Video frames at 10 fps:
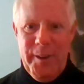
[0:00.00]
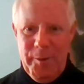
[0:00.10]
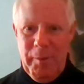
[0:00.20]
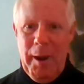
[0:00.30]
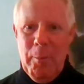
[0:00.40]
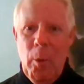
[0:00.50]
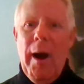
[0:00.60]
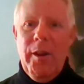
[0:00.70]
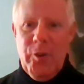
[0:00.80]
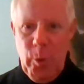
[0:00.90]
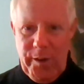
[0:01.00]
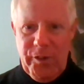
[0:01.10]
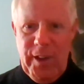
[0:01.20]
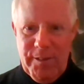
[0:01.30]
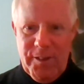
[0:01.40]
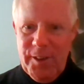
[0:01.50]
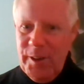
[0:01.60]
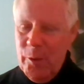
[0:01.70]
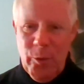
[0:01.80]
and by mobile in 2017,